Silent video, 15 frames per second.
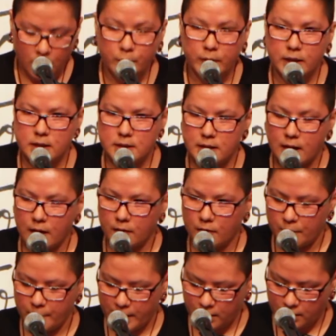we desire
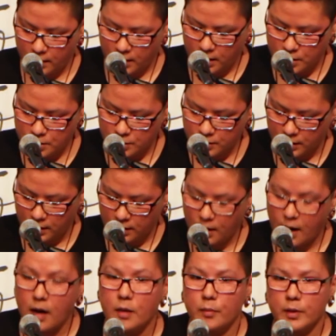a better country,
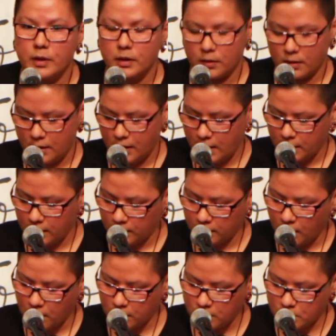I will, and
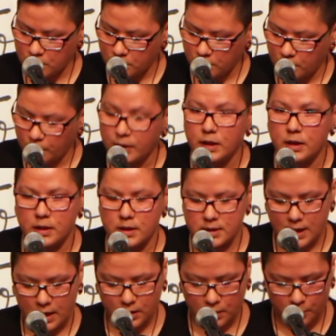acknowledge what it is
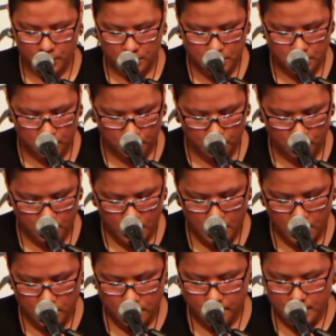that you will do
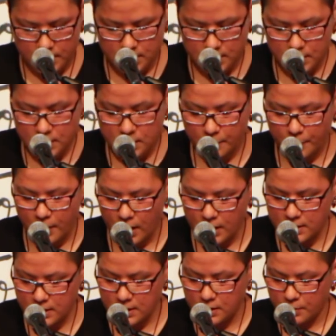to assist the
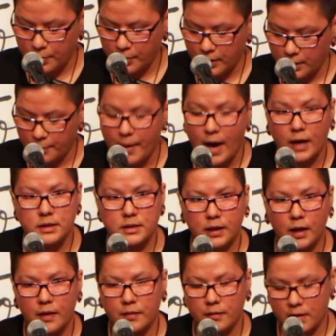process in putting back
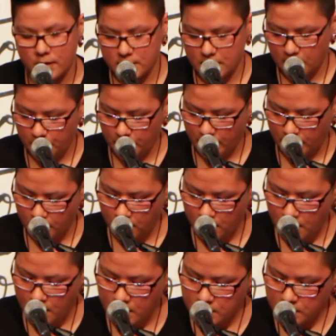together our teepee
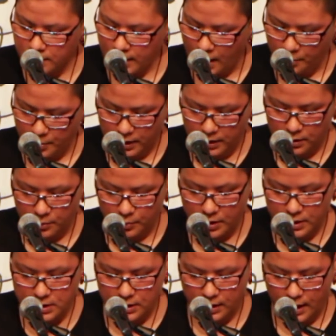so that we can
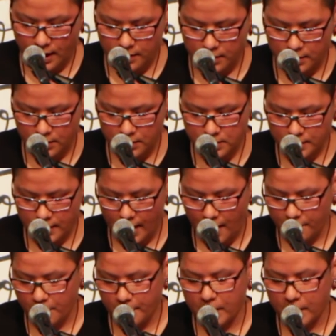work together to have a